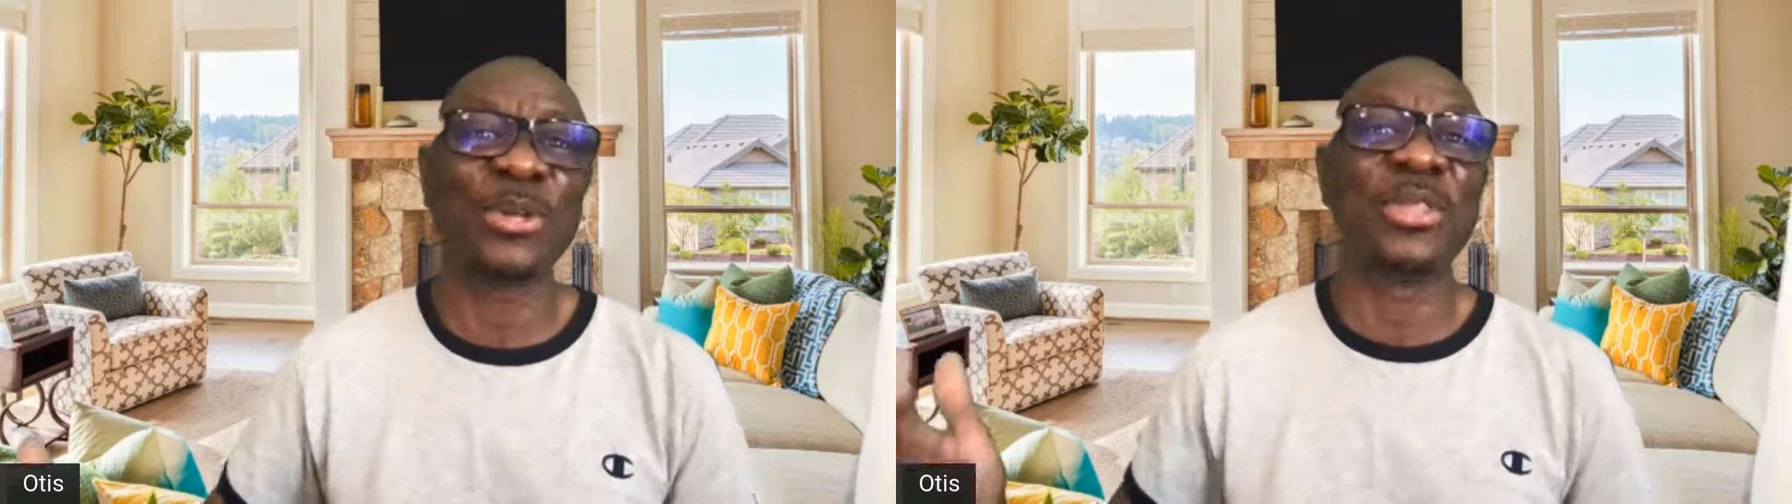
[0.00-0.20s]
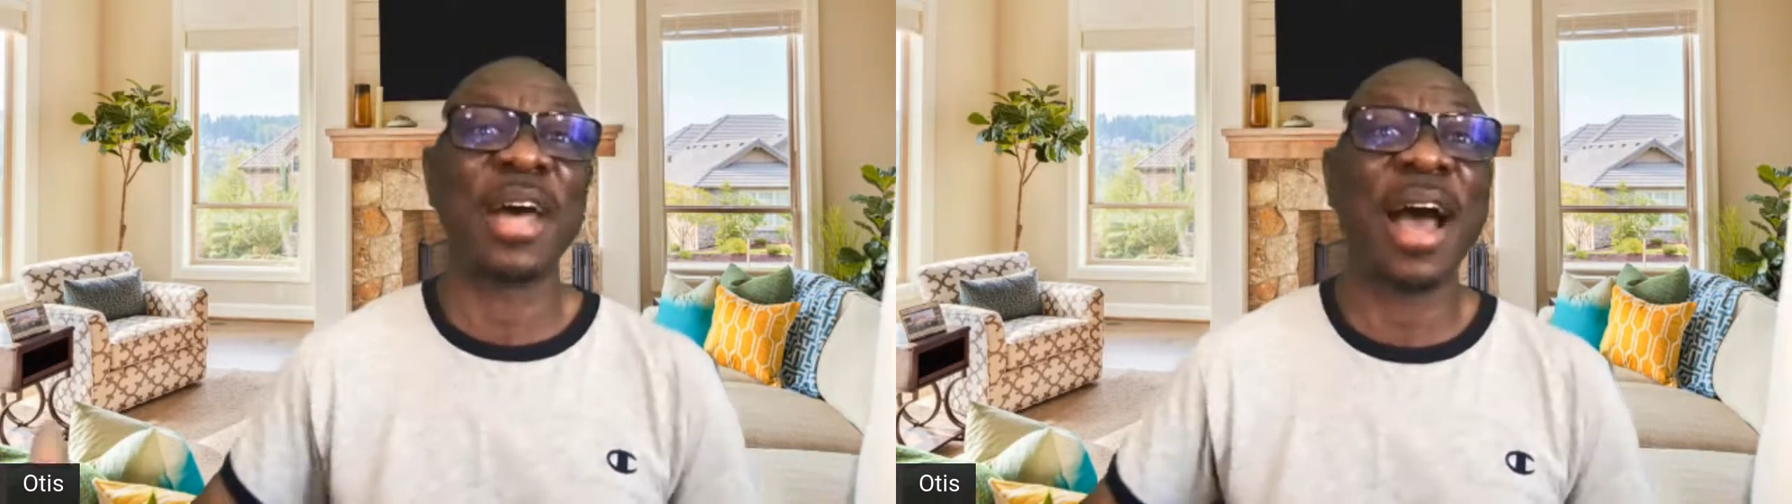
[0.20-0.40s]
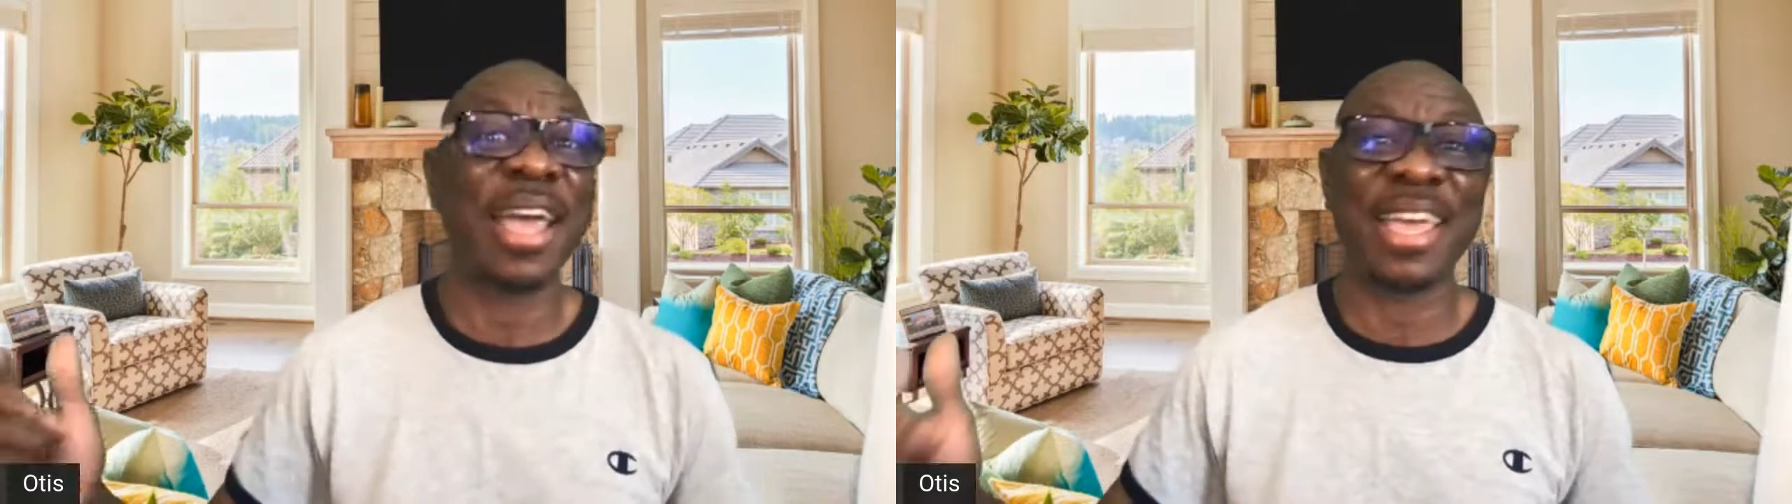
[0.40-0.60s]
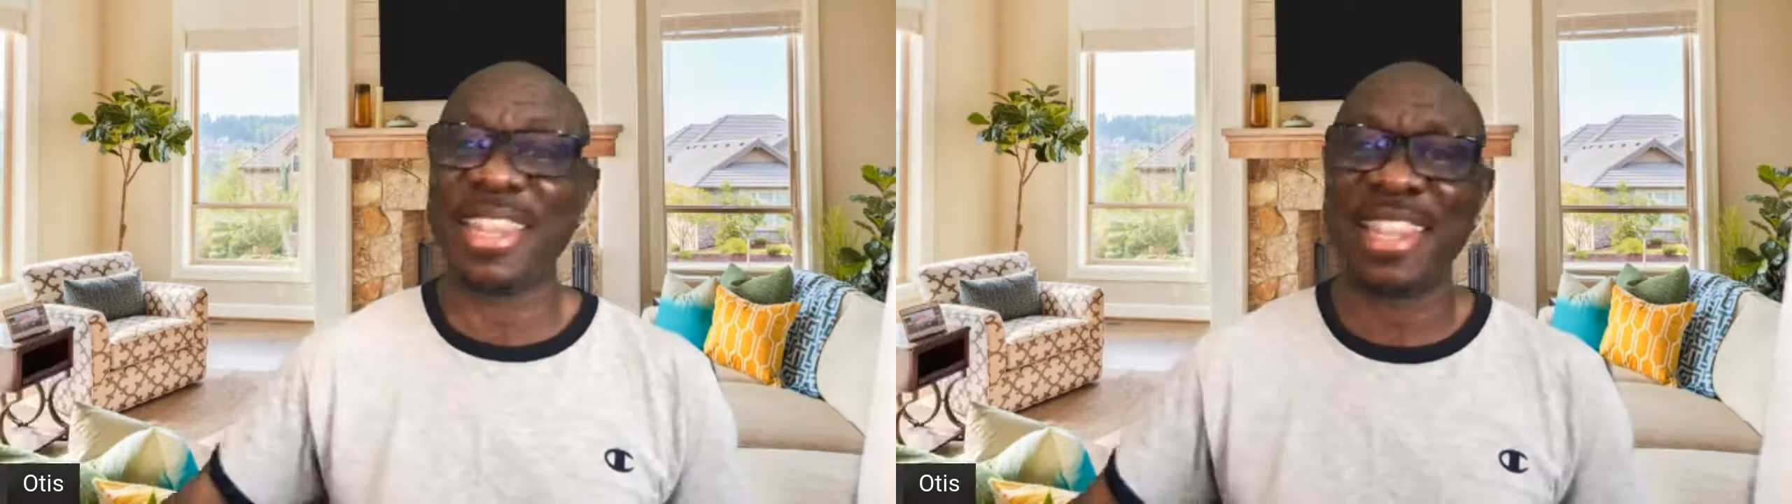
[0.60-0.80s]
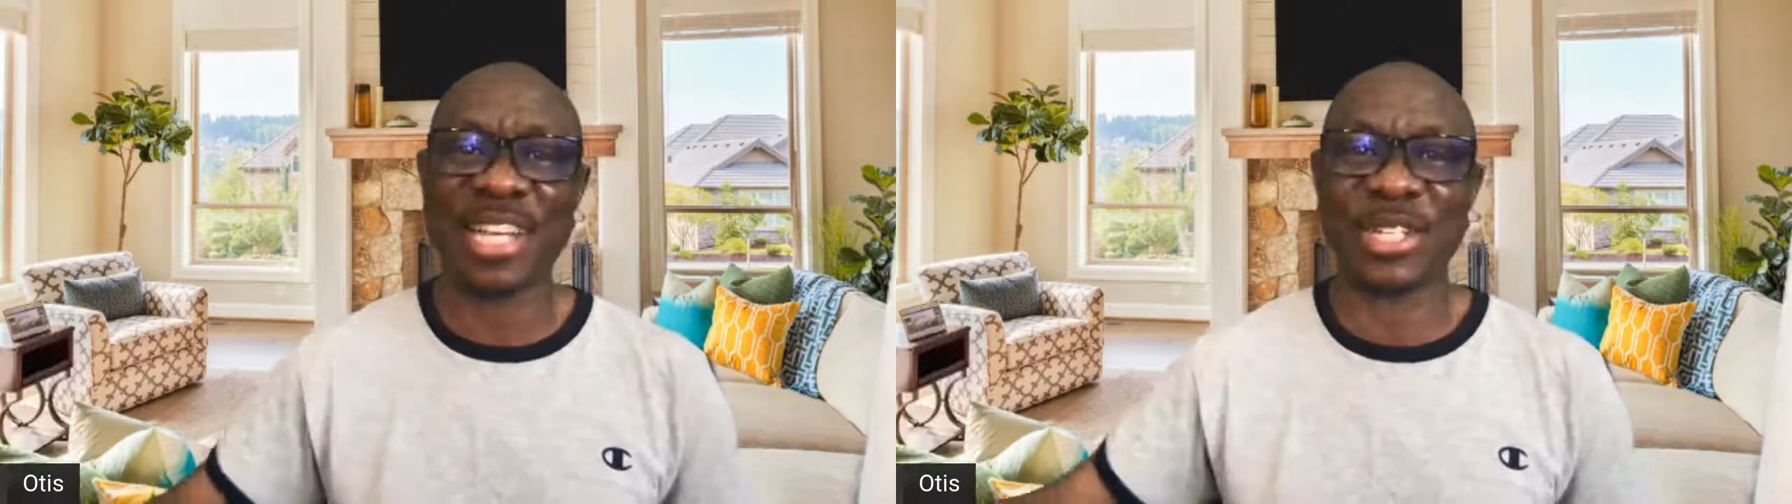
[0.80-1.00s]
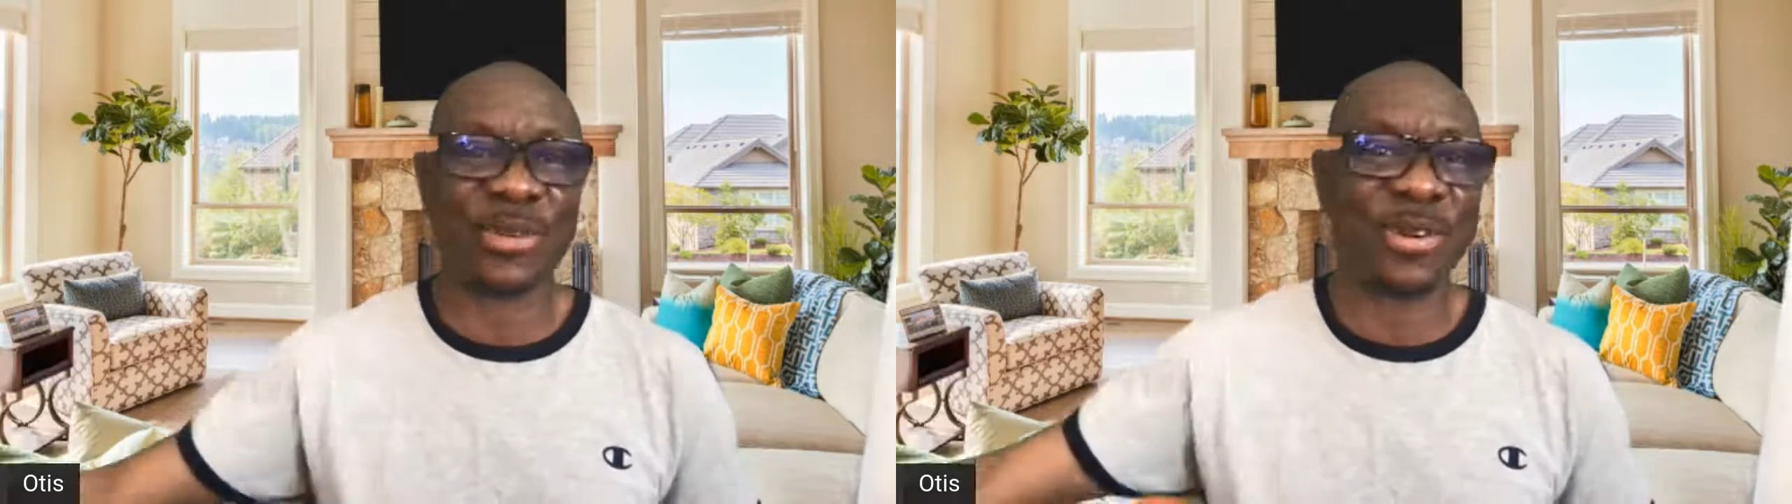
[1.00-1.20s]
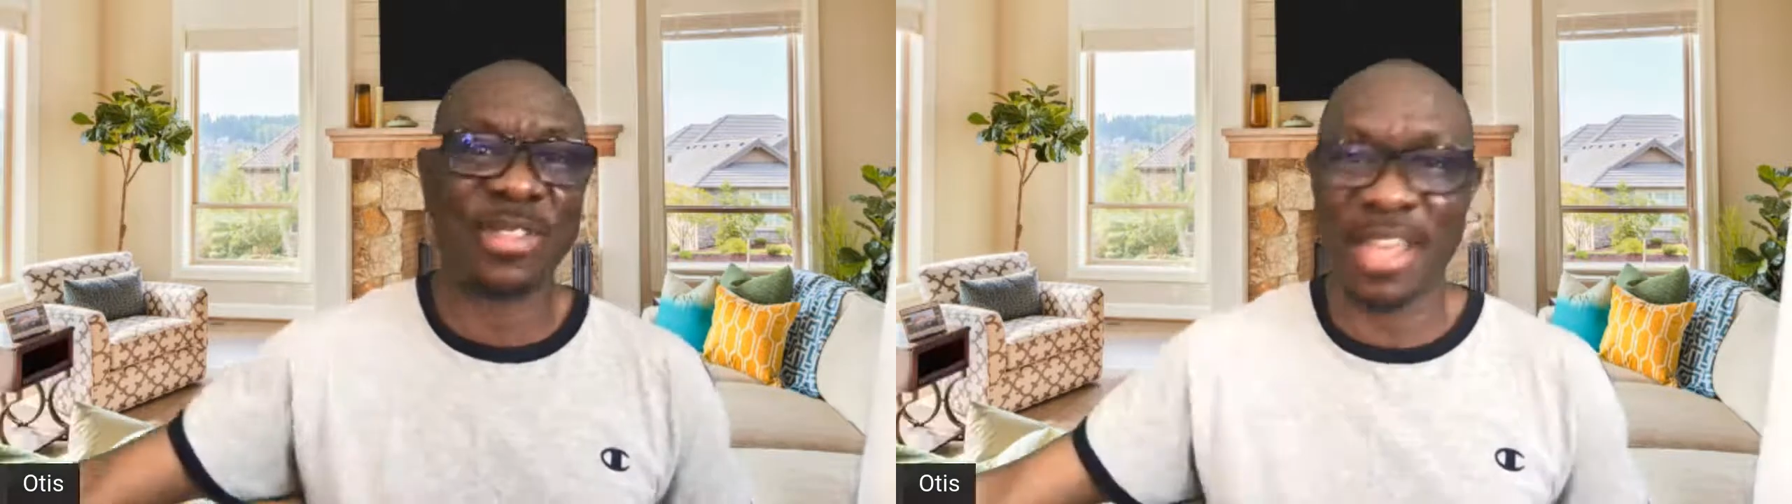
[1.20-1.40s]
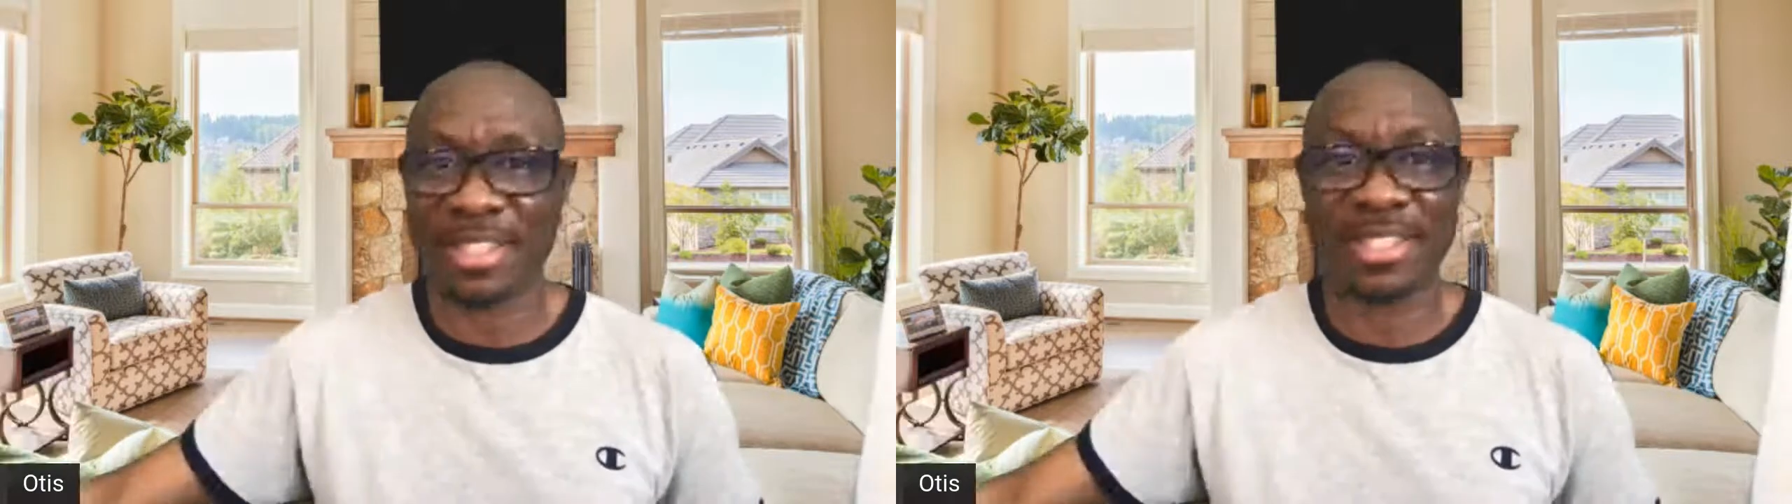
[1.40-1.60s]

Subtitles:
die a natural death.